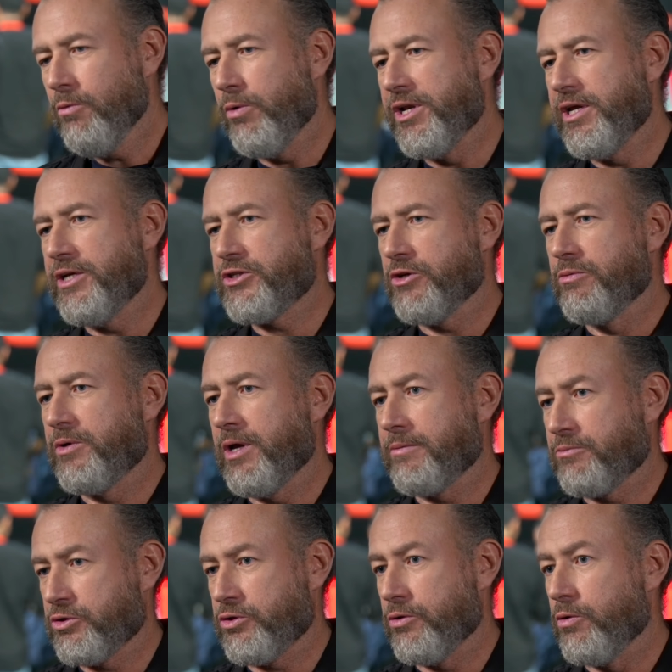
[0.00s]
We need to
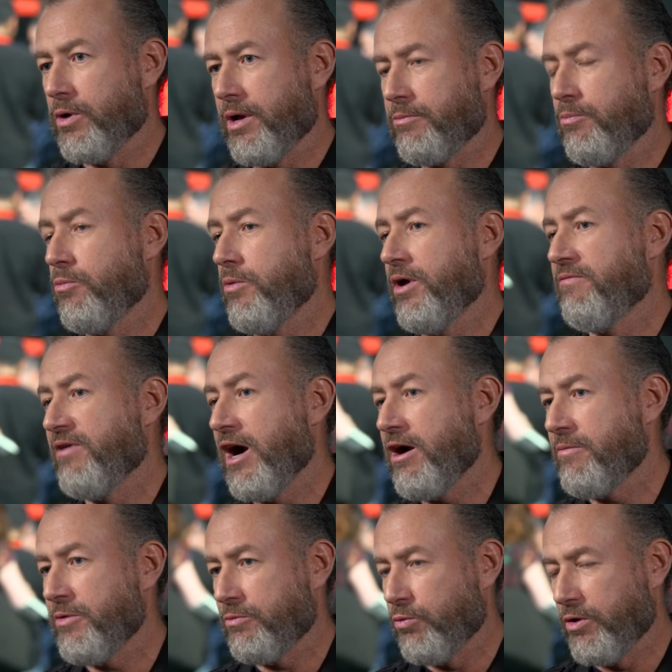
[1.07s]
get to an
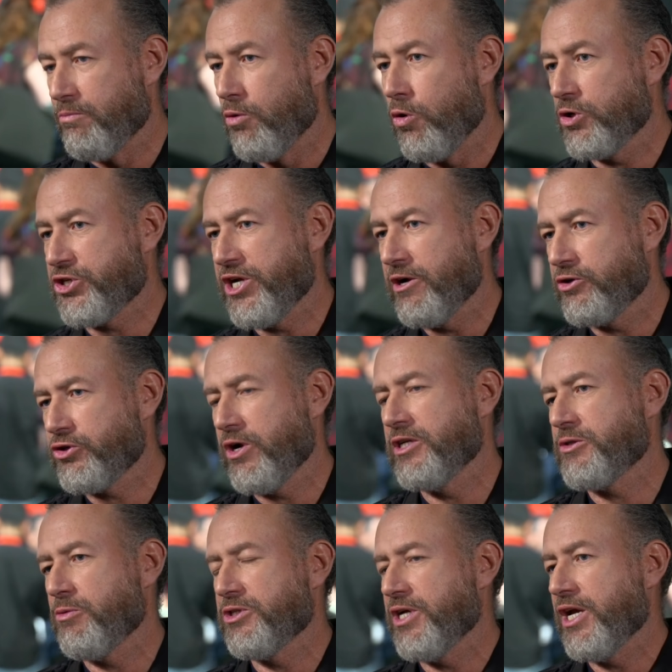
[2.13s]
environment with more shared
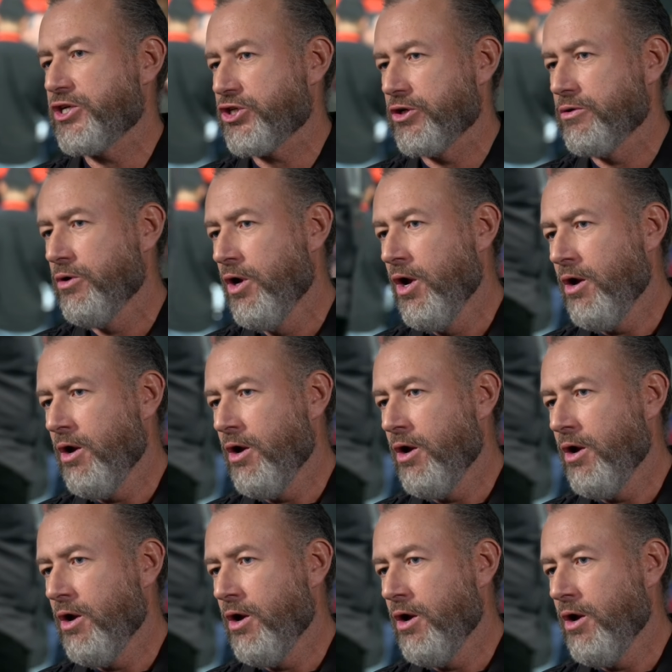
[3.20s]
transportation,